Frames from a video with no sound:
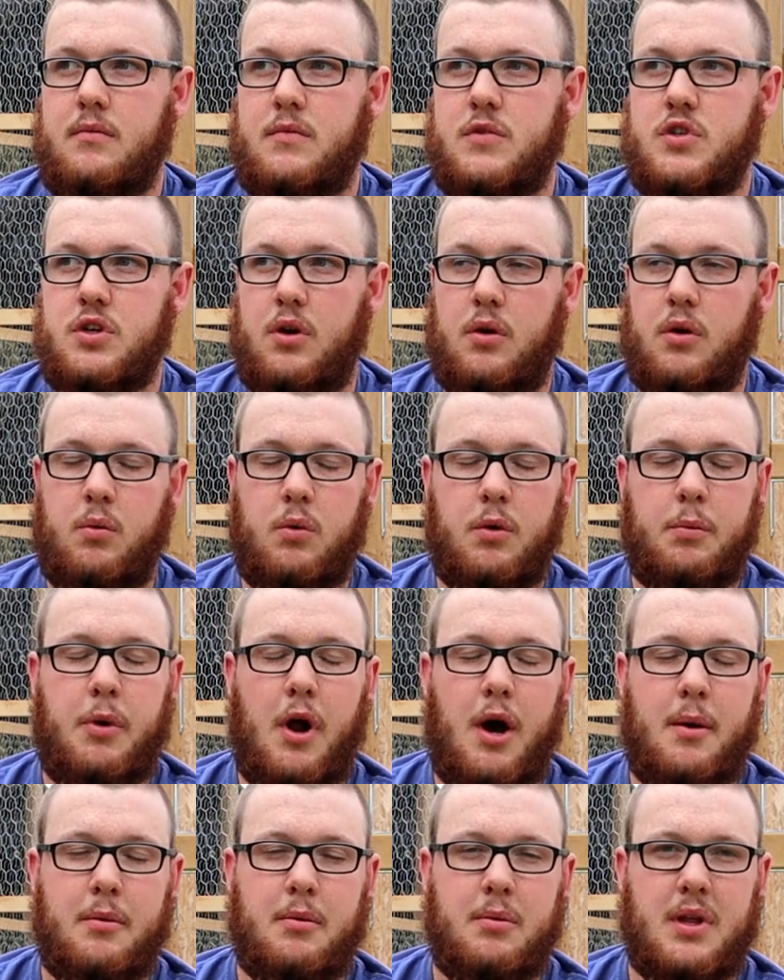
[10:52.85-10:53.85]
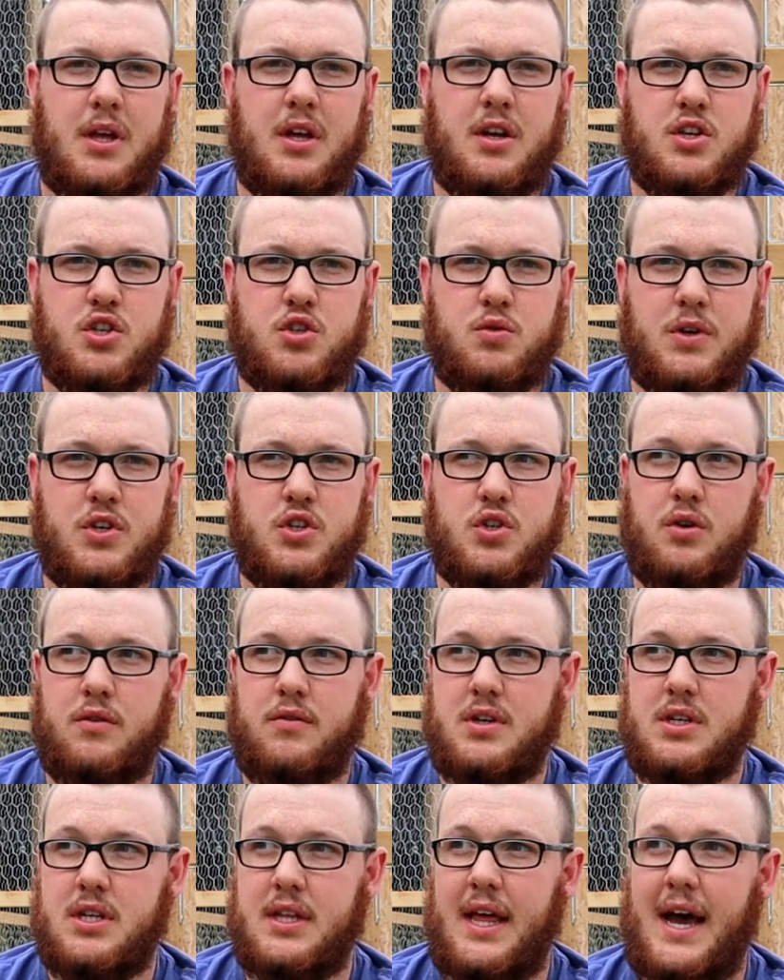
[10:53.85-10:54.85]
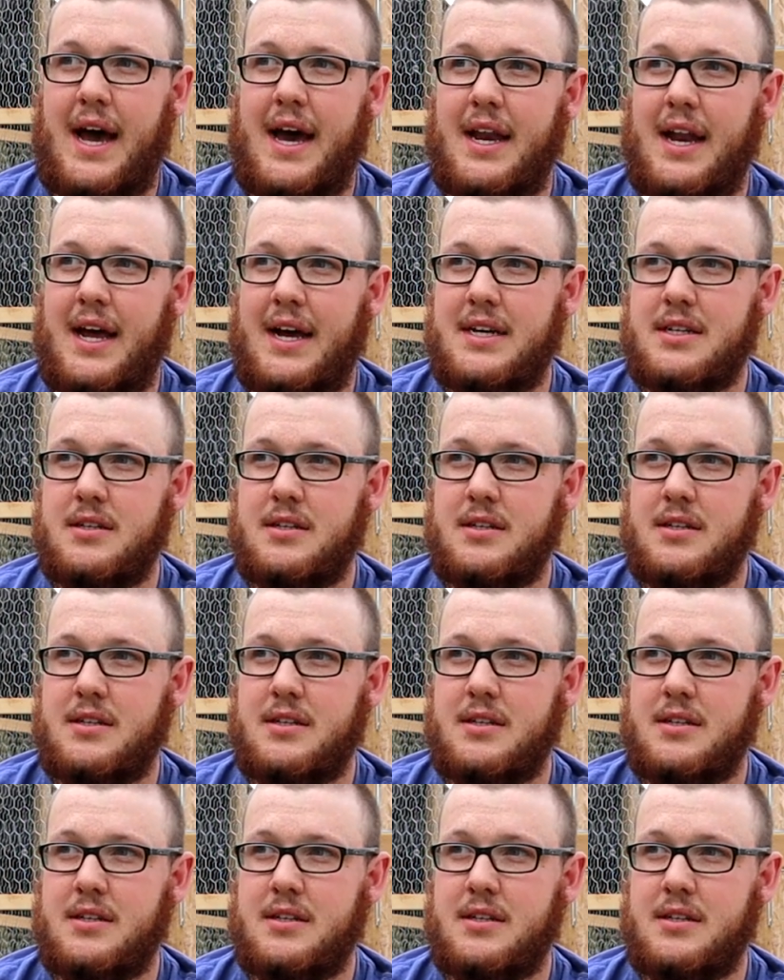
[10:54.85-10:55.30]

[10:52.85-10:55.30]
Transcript: So we're probably going to switch over to that